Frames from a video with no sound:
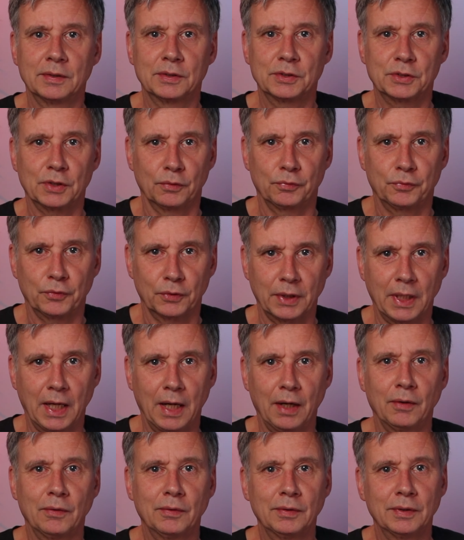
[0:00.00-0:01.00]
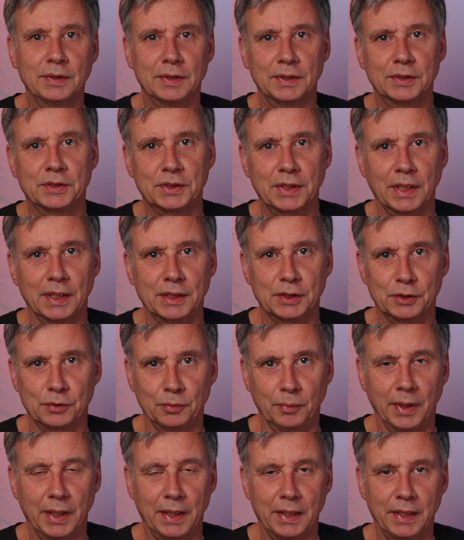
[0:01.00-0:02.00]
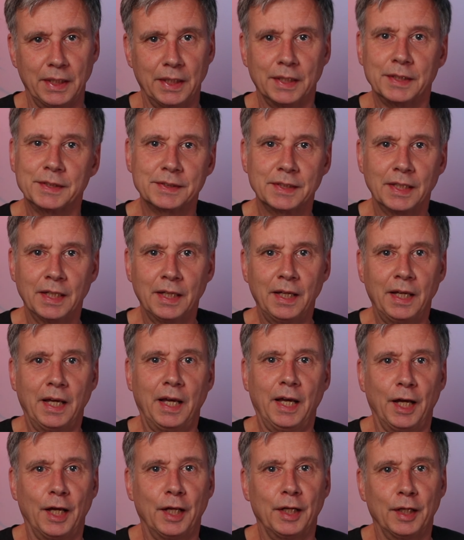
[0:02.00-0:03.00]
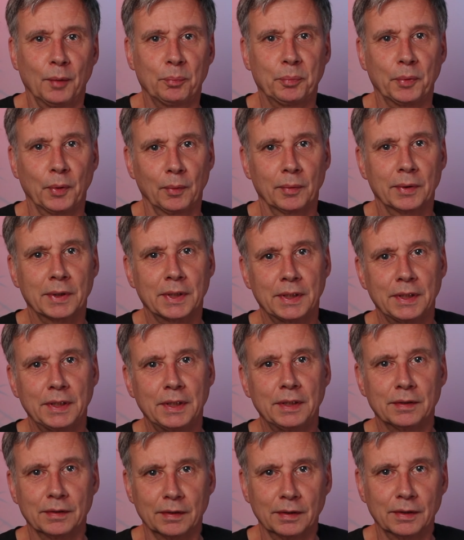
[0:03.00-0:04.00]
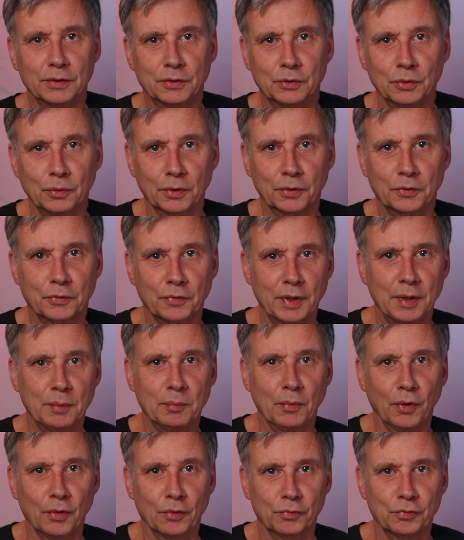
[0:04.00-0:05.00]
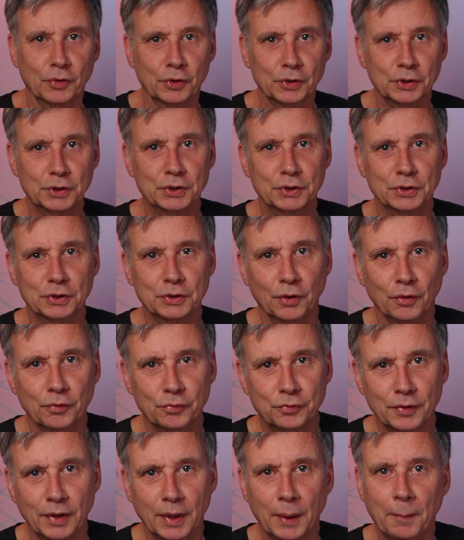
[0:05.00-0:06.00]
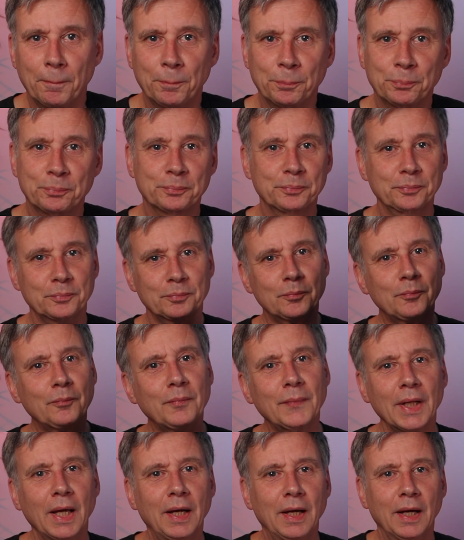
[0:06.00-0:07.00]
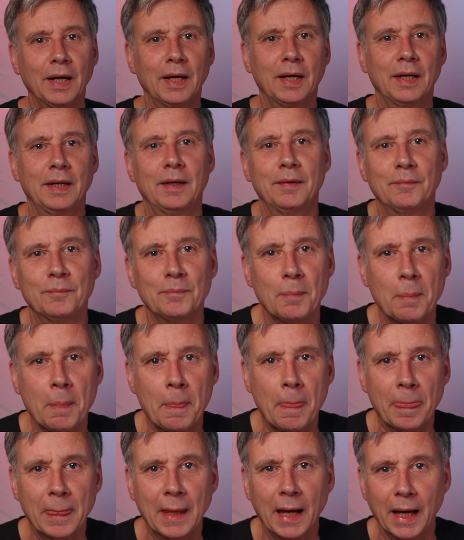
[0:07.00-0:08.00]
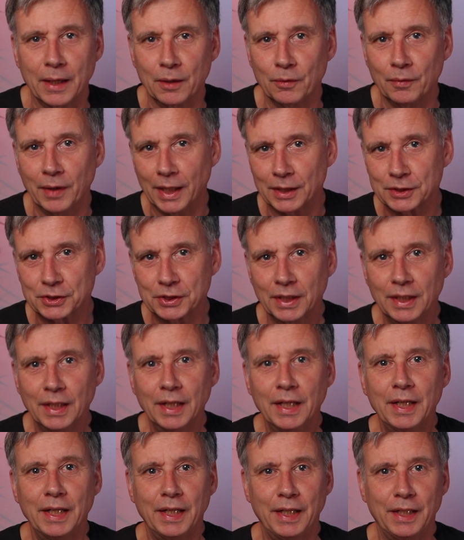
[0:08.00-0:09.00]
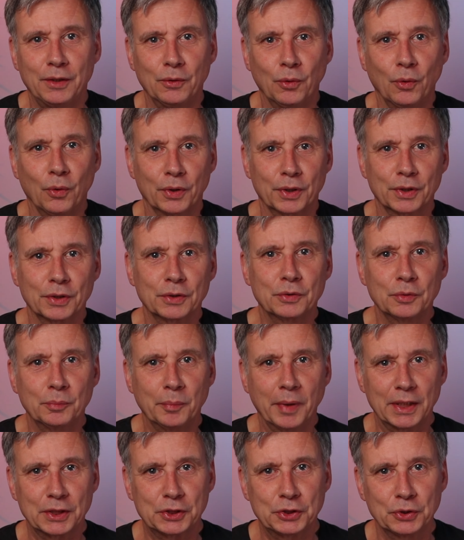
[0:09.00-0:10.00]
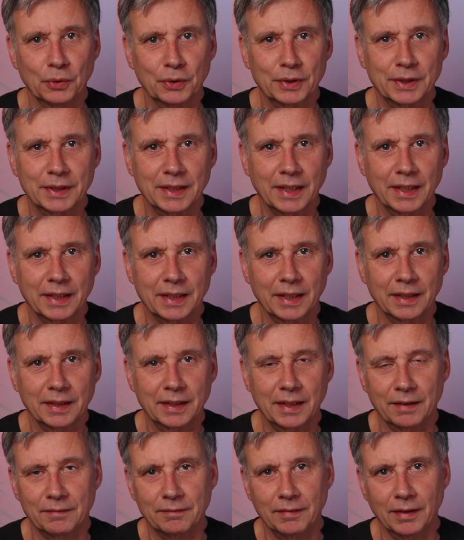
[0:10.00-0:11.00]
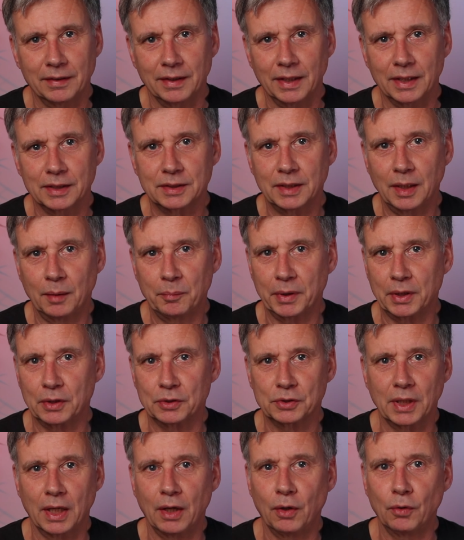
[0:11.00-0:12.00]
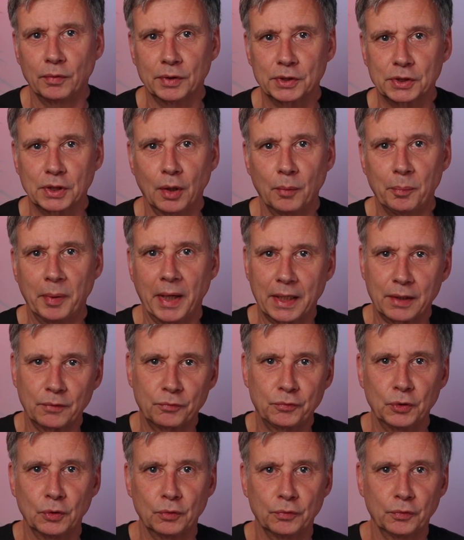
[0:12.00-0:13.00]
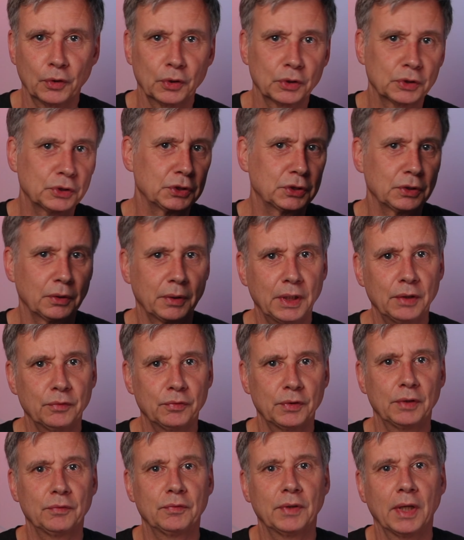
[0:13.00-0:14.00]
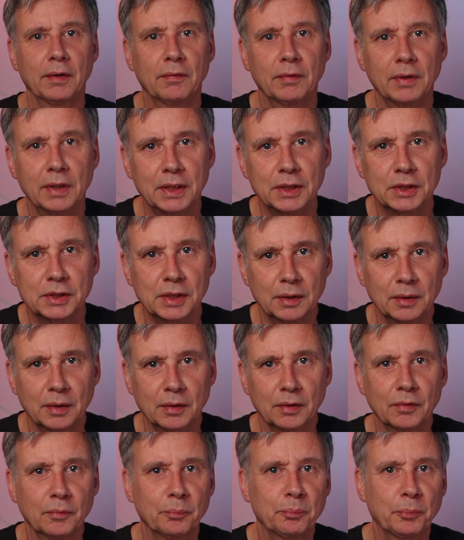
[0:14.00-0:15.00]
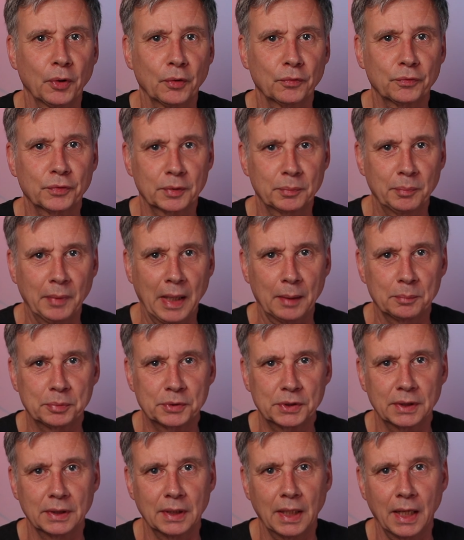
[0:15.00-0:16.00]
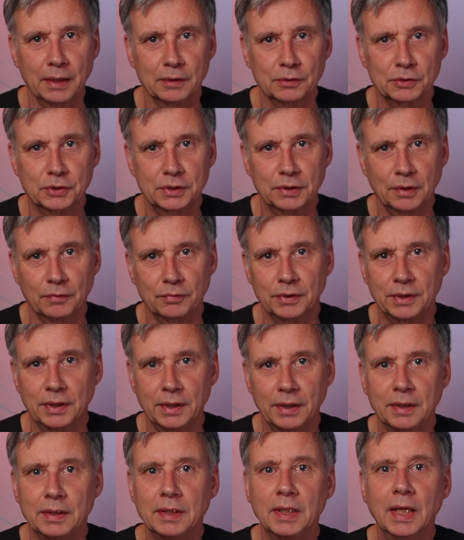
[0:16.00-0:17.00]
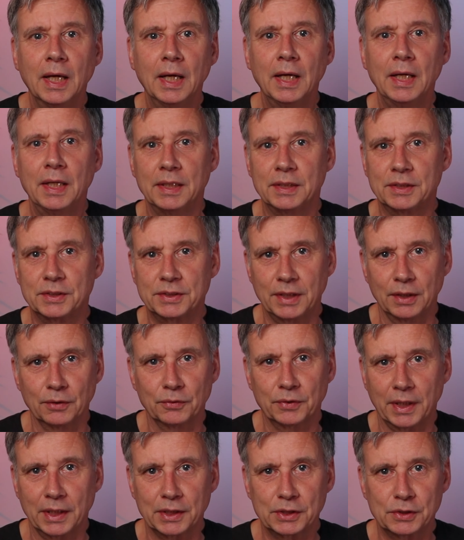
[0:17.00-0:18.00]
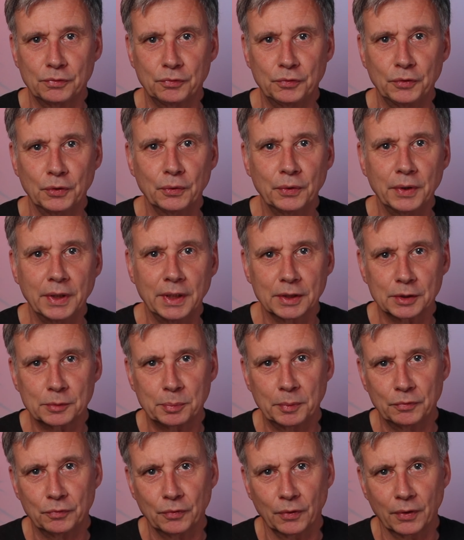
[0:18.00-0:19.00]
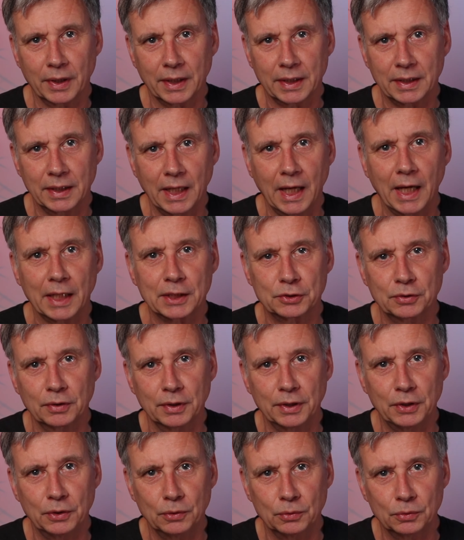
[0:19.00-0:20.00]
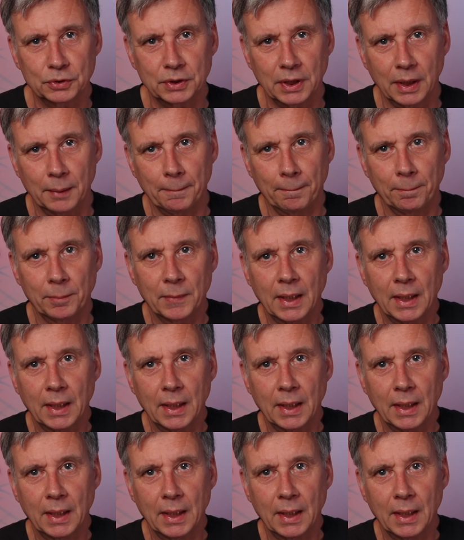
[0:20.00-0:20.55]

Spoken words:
So for now, it stays the way it is, and I probably need 2 or 3 more versions of iOS in order to make sure that I can run this, because I always go back a few versions. So even if they release perfect maps in iOS 17, it still takes a few years before I can actually use them.